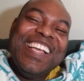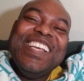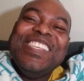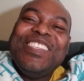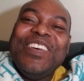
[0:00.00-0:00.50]

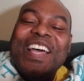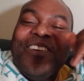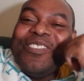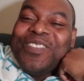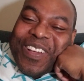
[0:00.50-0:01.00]
So that
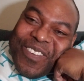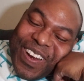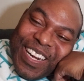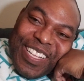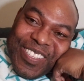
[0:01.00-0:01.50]
was what I
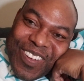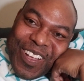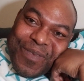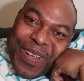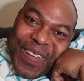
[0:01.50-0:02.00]
wanted to talk
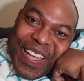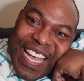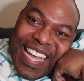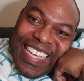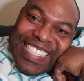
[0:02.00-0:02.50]
about,
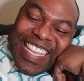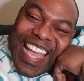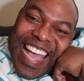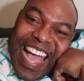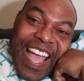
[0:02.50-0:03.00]
guys.
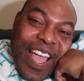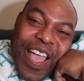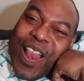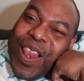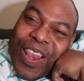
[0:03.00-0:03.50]

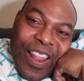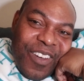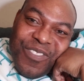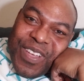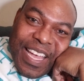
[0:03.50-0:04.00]
I
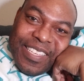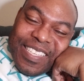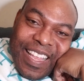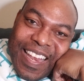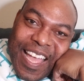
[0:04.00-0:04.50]
love you guys
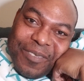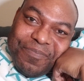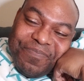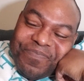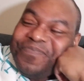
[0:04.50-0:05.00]
a lot.
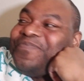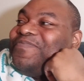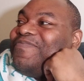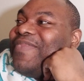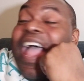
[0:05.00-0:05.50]

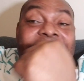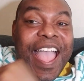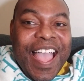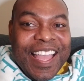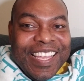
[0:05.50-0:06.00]

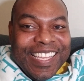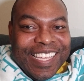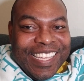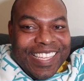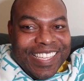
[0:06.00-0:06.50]

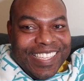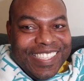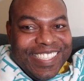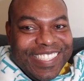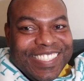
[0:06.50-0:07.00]

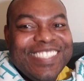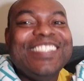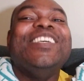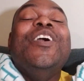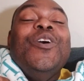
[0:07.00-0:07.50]

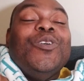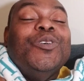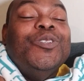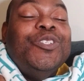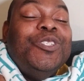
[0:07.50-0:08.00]
And
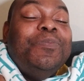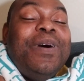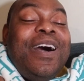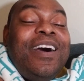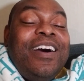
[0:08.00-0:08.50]

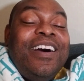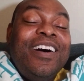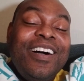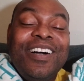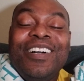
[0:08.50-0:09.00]

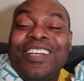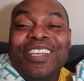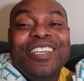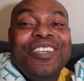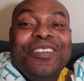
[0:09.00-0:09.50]

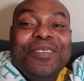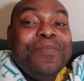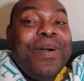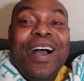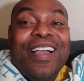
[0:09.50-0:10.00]
goodbye,
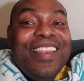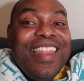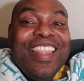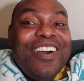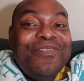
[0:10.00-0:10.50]
my
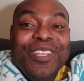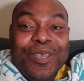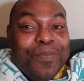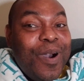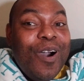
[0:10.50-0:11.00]
lovely
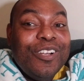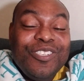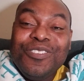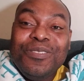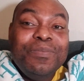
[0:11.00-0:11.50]

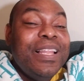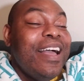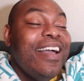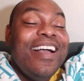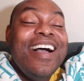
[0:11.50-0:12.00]
Marshall
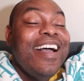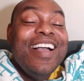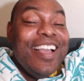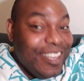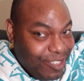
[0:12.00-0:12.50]

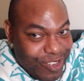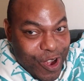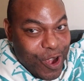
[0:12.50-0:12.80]
Blenders.